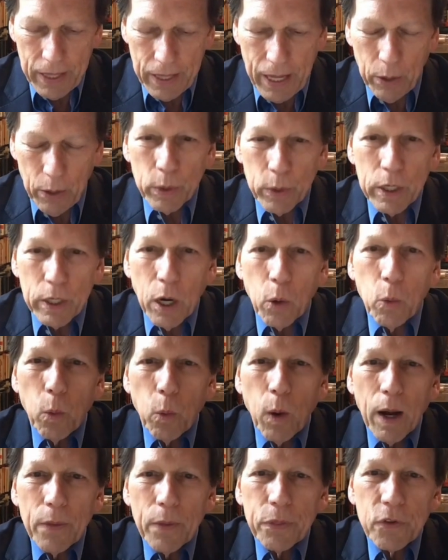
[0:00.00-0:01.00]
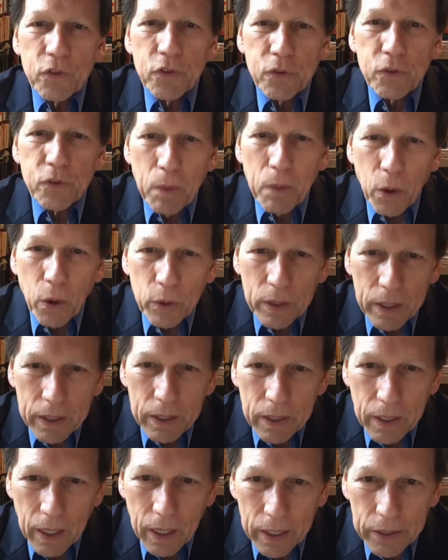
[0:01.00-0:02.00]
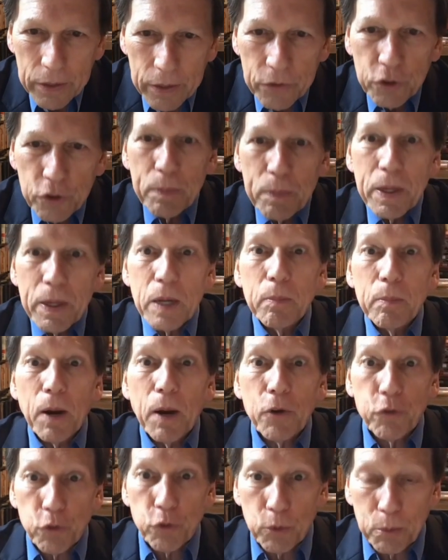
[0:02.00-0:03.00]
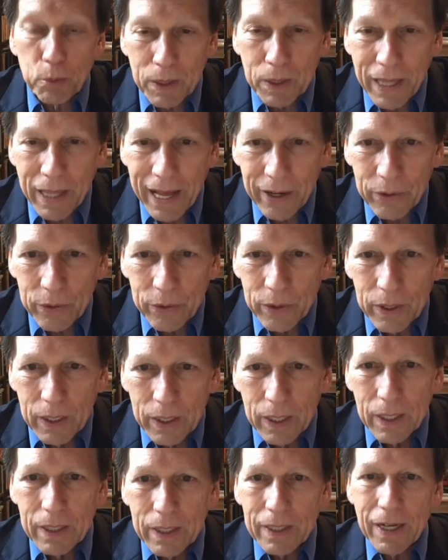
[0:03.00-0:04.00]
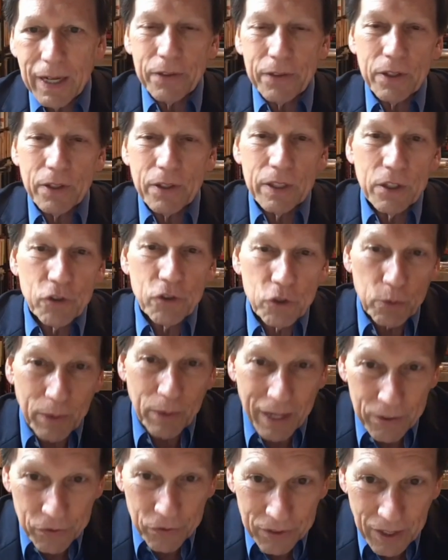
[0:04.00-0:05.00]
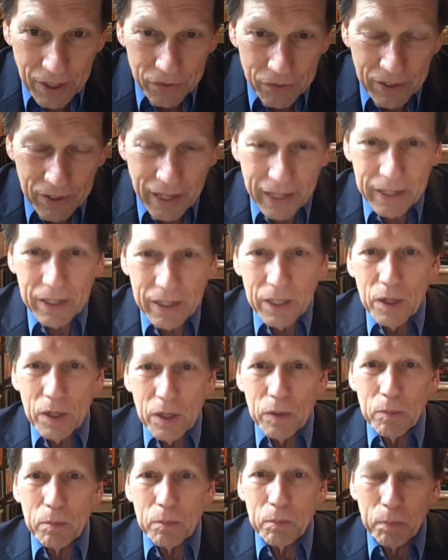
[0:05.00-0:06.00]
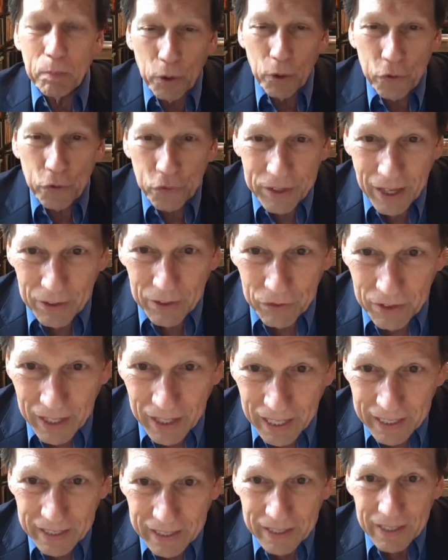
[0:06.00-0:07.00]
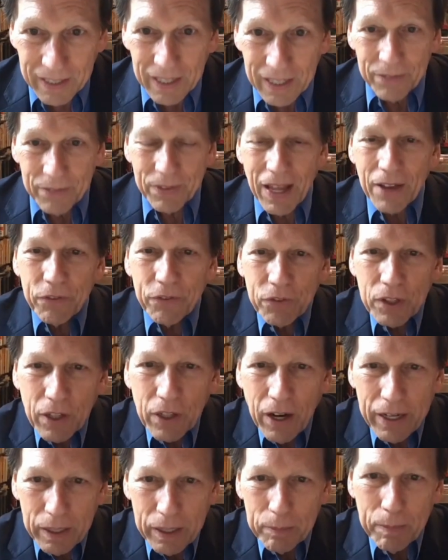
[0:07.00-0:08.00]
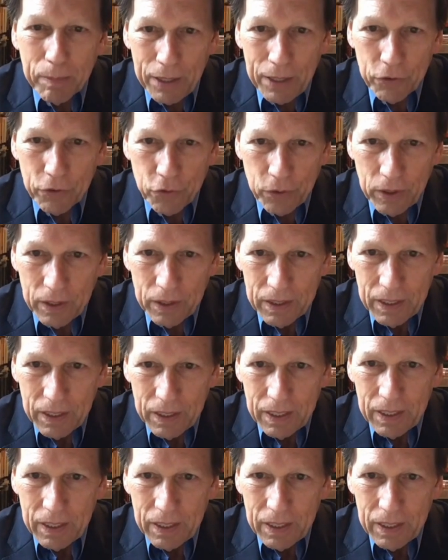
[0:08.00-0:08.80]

that we don't want the smoking gun to be a mushroom cloud. Condoleezza Rice says that. Bush says that. That's the kind of mantra.